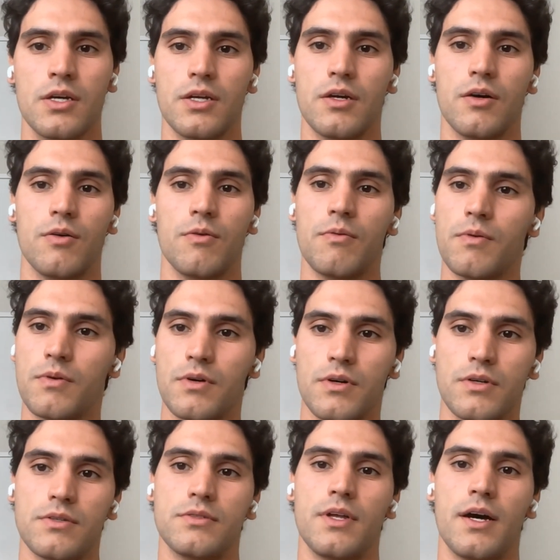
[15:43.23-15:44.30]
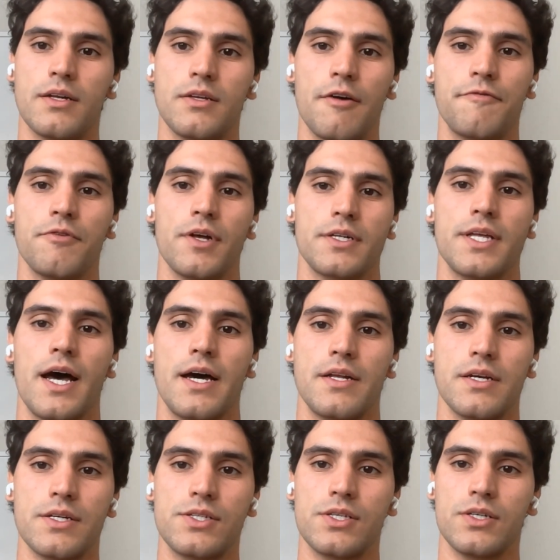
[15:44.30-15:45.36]
You know, that I feel like
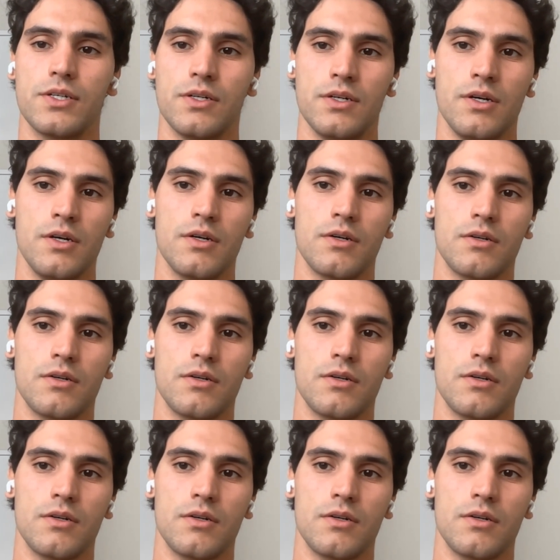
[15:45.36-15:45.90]
that is a